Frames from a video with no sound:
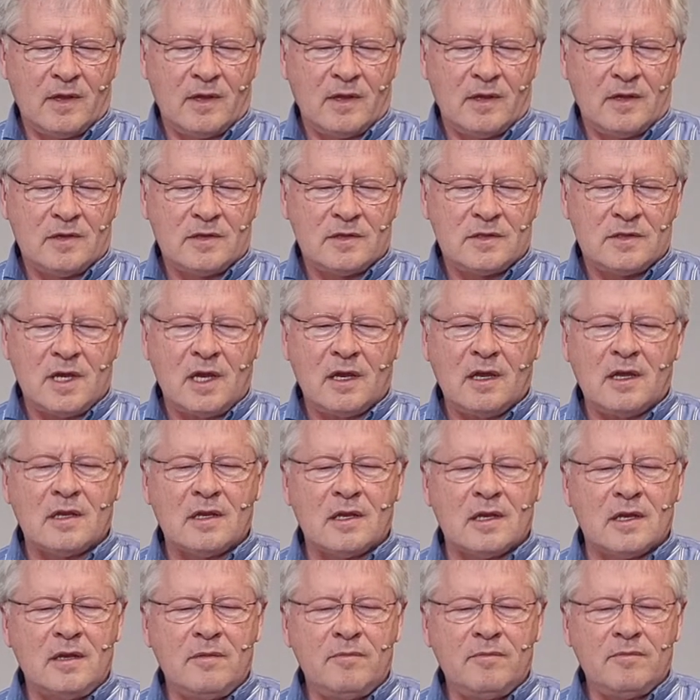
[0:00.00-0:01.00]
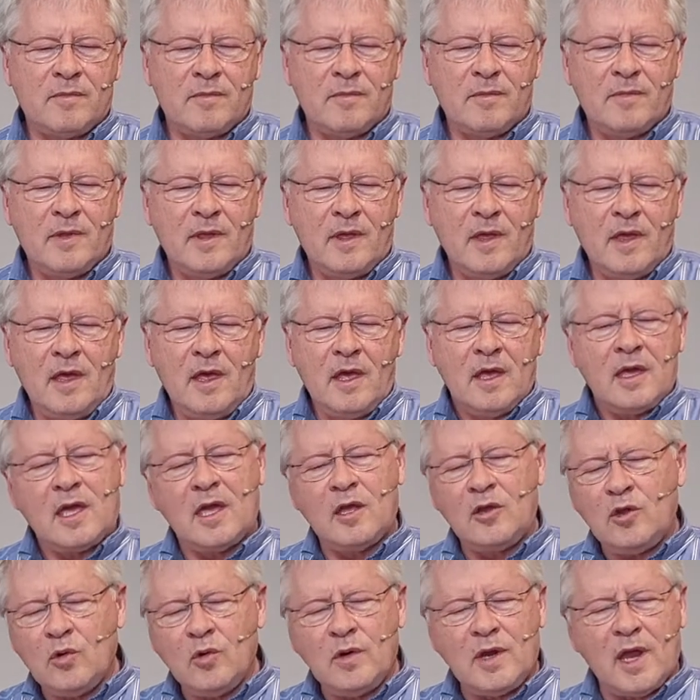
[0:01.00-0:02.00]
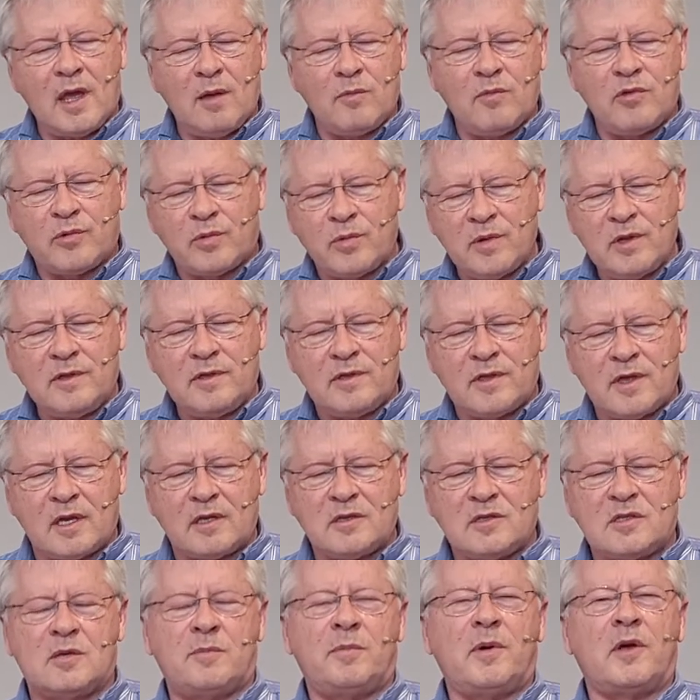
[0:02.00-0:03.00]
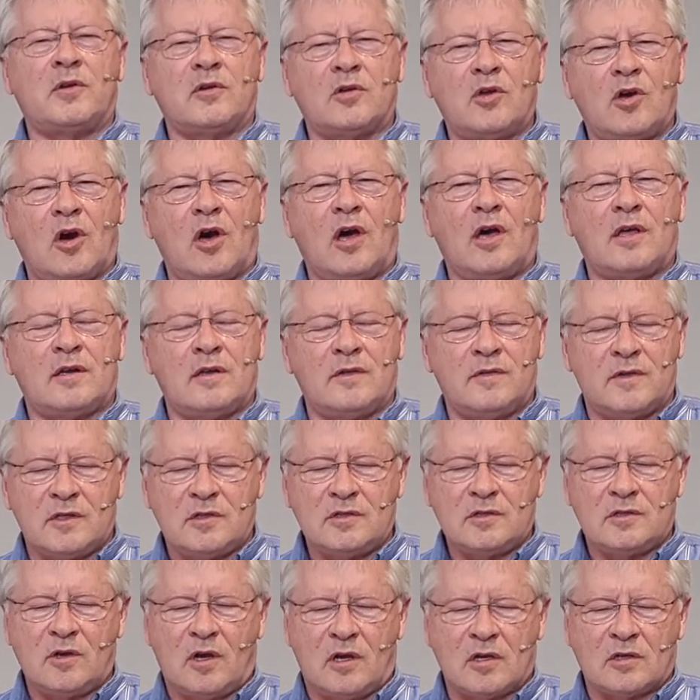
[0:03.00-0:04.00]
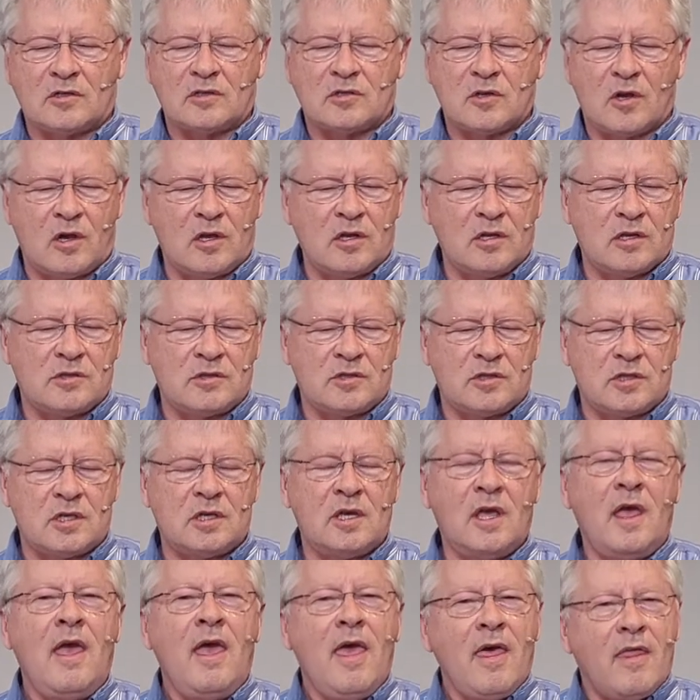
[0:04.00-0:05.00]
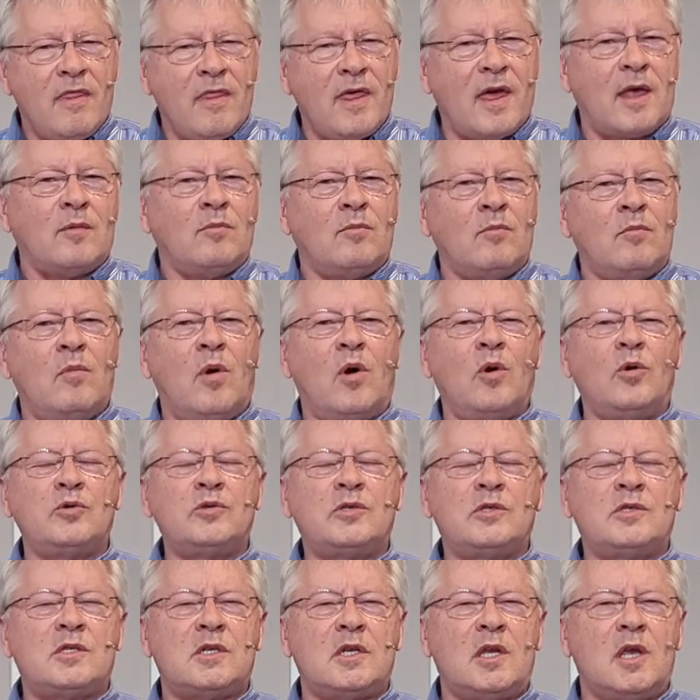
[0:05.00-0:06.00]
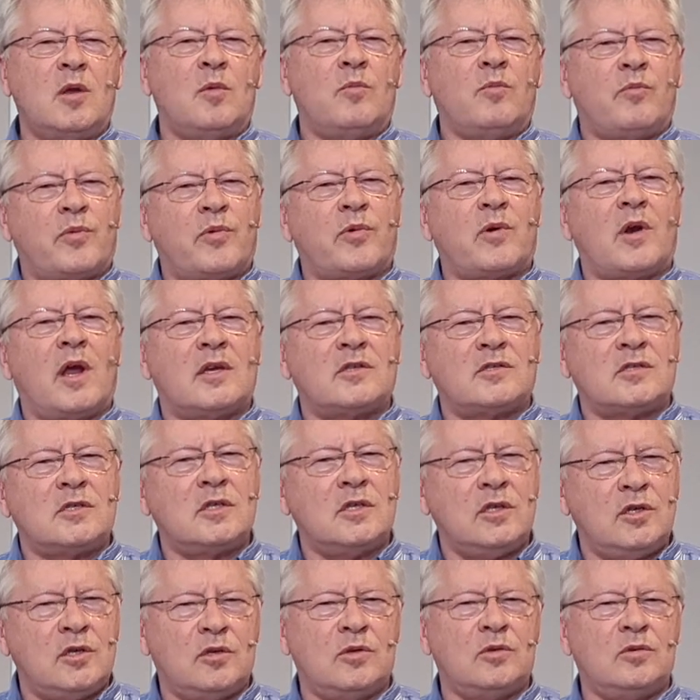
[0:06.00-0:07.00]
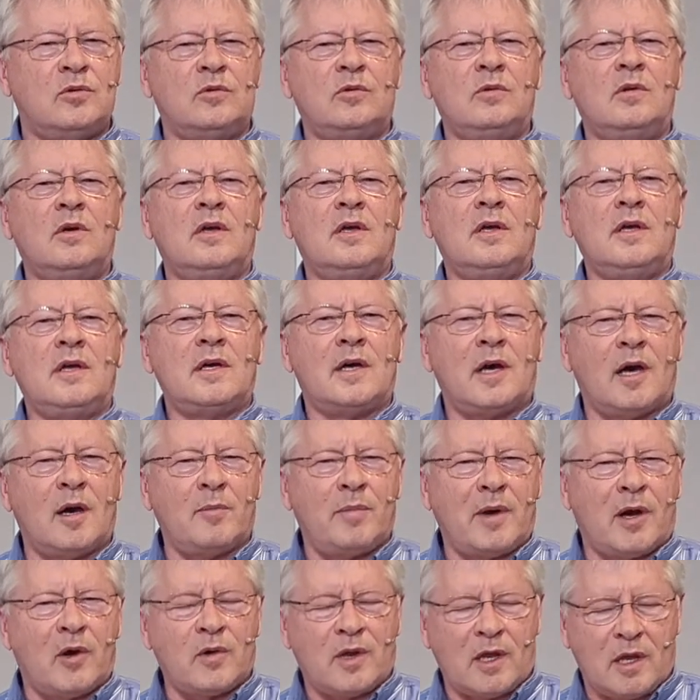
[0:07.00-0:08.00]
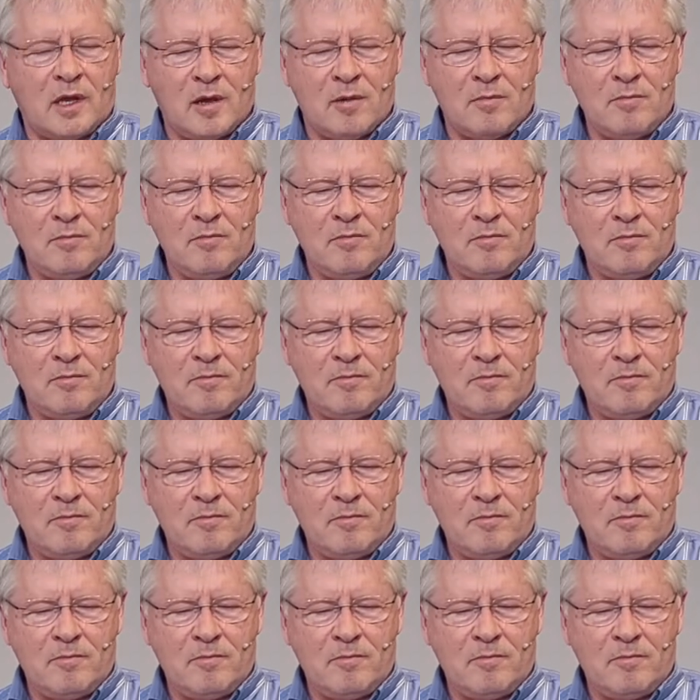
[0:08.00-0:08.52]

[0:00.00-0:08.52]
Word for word: Secondly, can you name three things about God in this doxology that most impress you about Him?